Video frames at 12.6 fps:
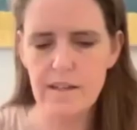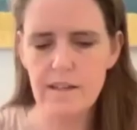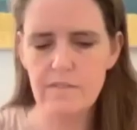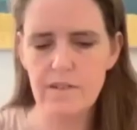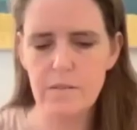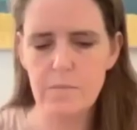and
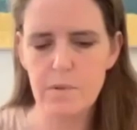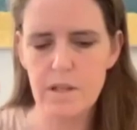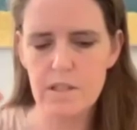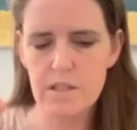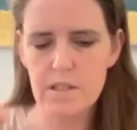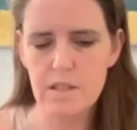the
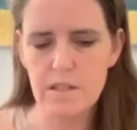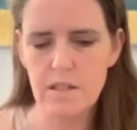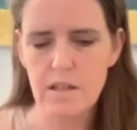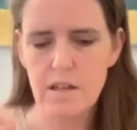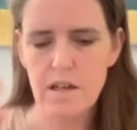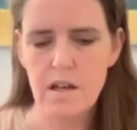vibration
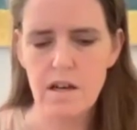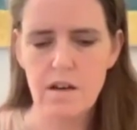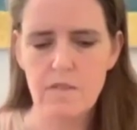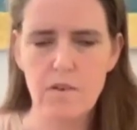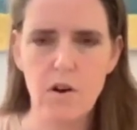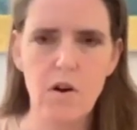
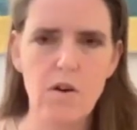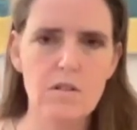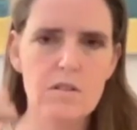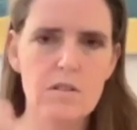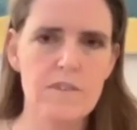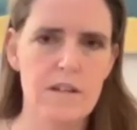of
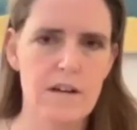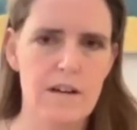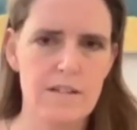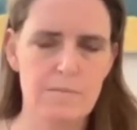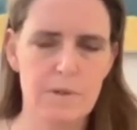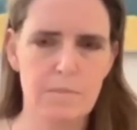all of the
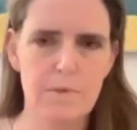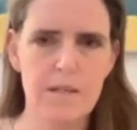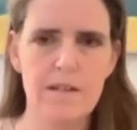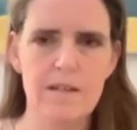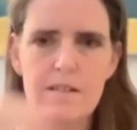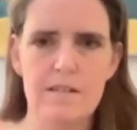cosmic
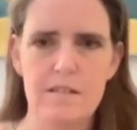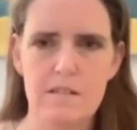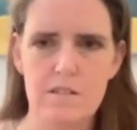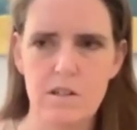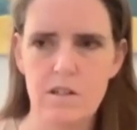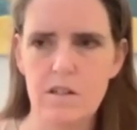beings, the
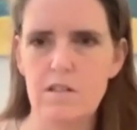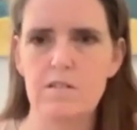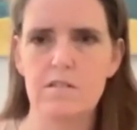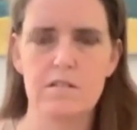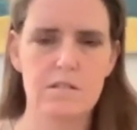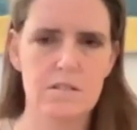
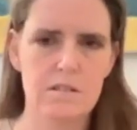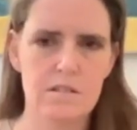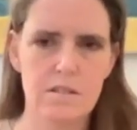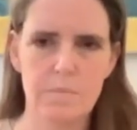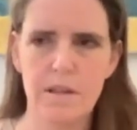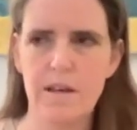stars,
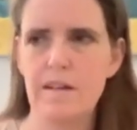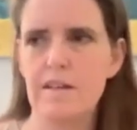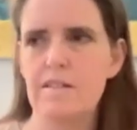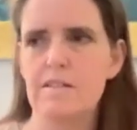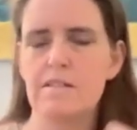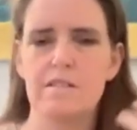the
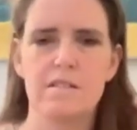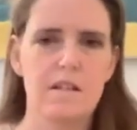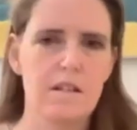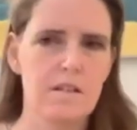planets,